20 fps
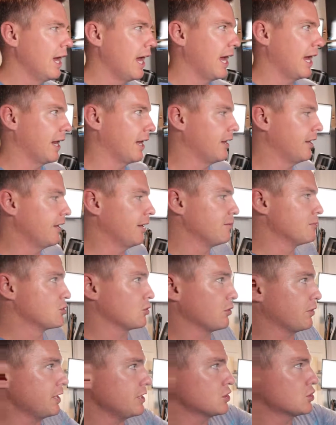And
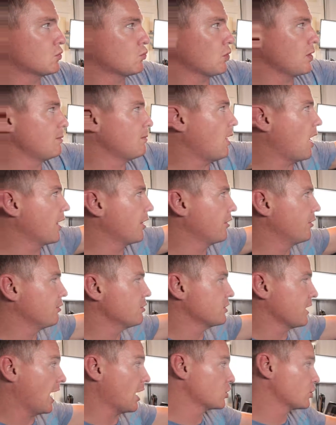so these three
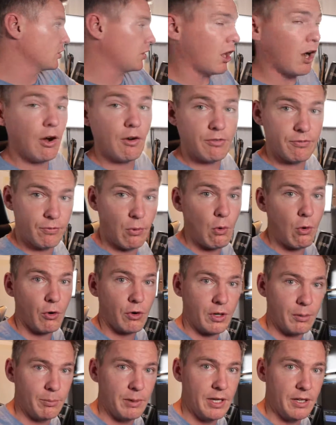monitors, actually all
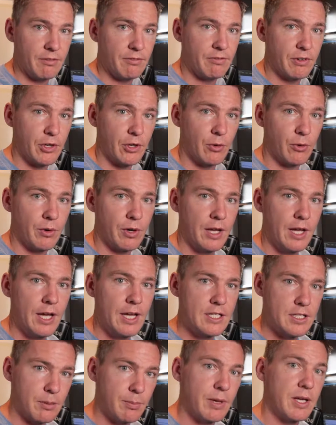four can be configured
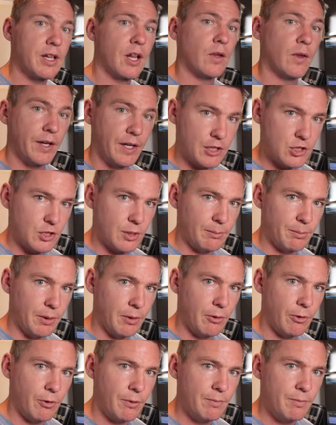to be the Linux
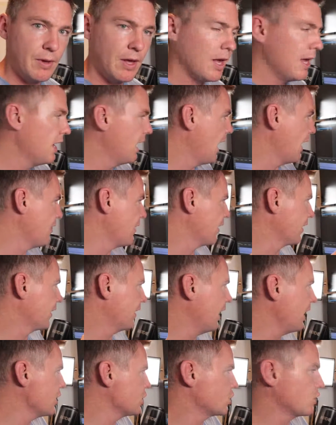computer, and then
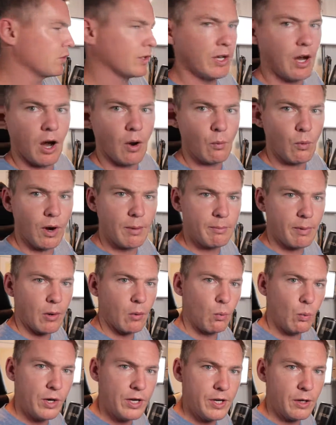occasionally I'll run
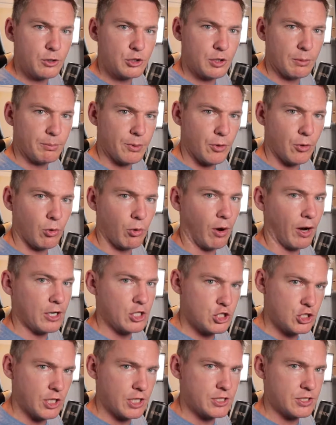my Windows computer
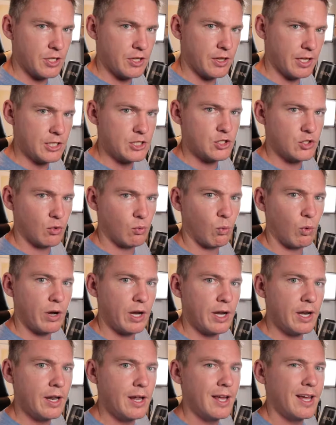on just this
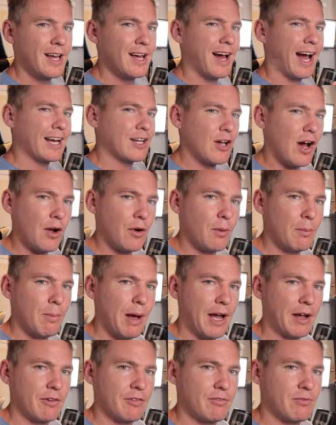screen. I toggle
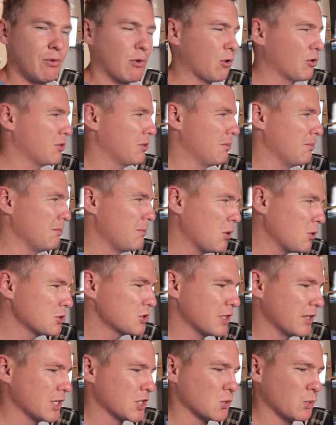back and forth.
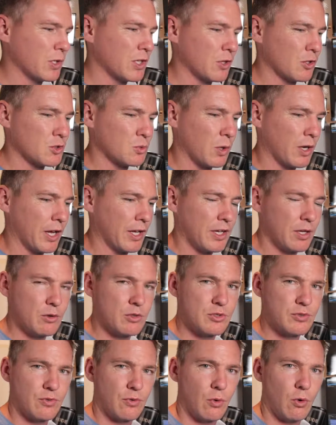Mostly this Windows one I
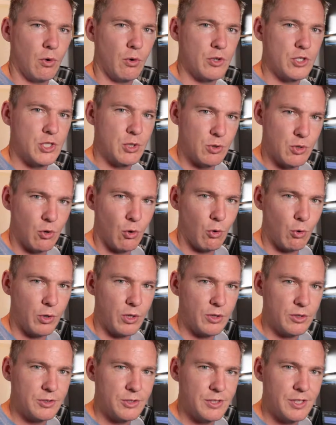use for
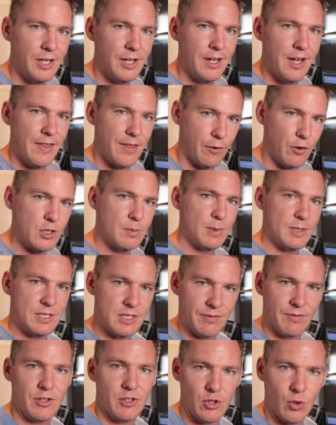tutorials that are
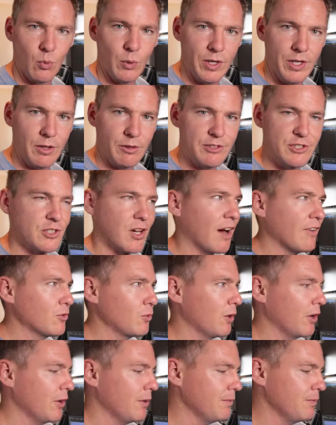specific to Windows
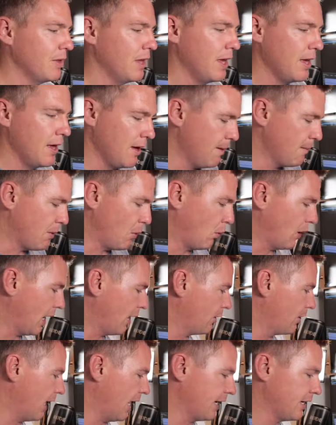software. But
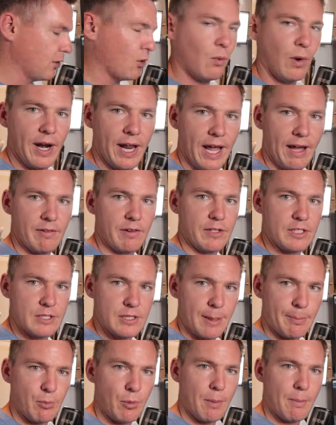what I don't want to have a
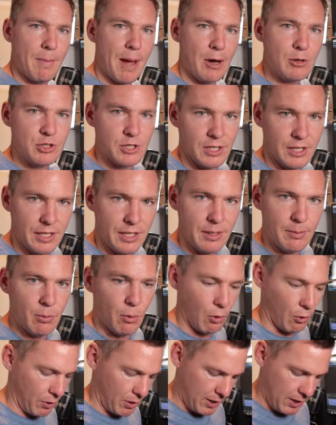separate mouse and
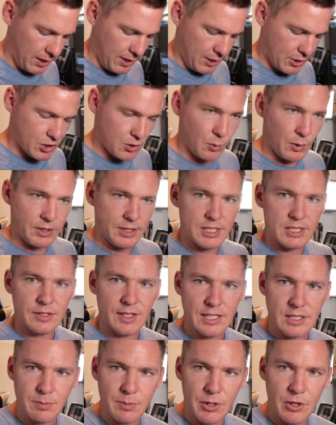keyboard. So what this
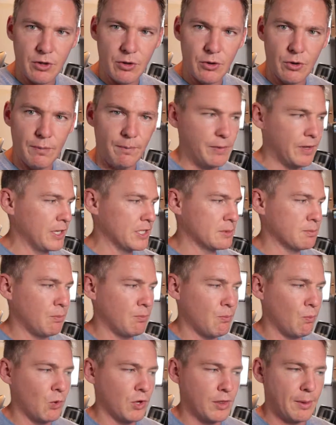lets me do is,
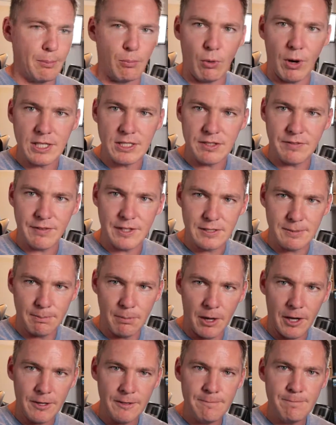with the press of this
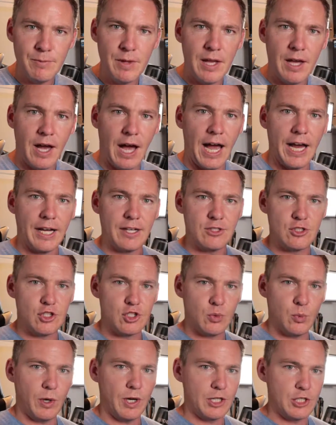button, I can
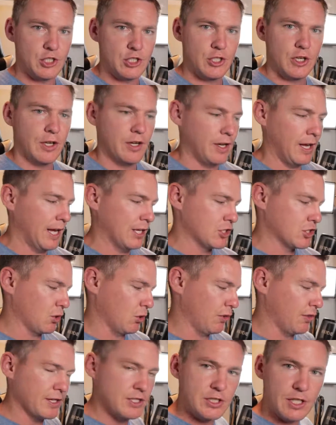switch. And
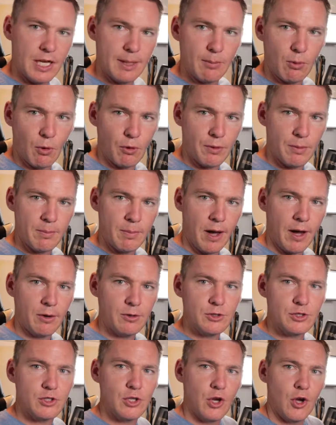so this keyboard and
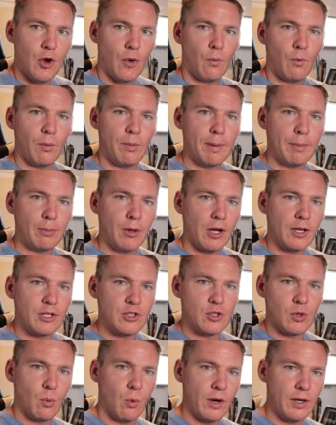mouse will be plugged
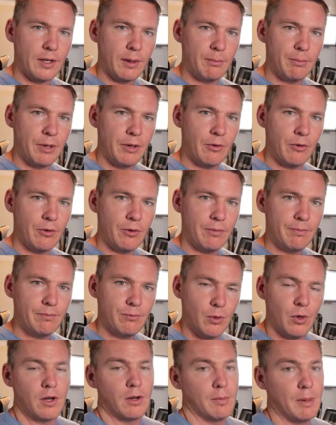into one computer.
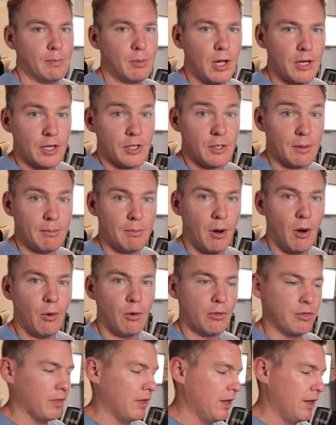Well, it'll be plugged into
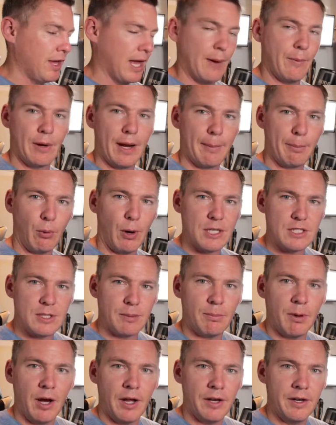both. And when I press
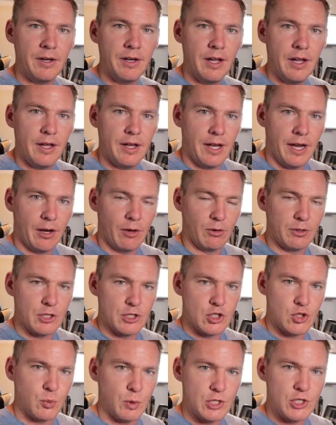the button, it'll
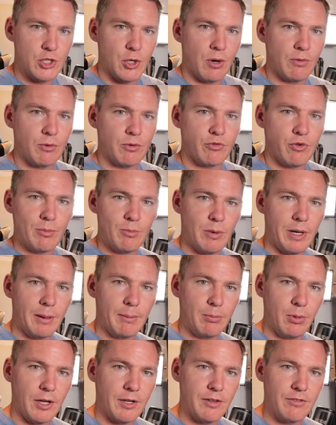just switch over from
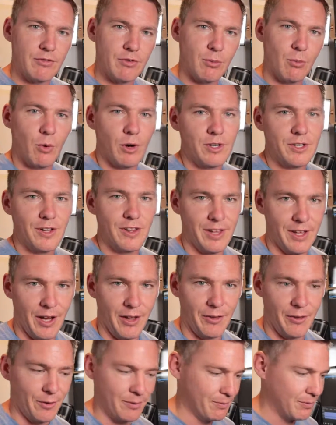being plugged in from one to the
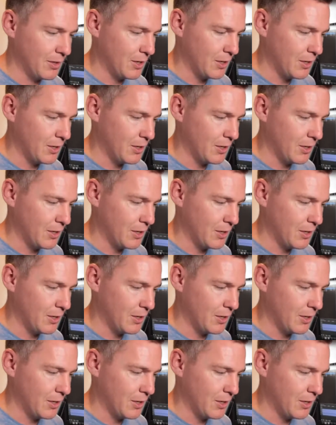other.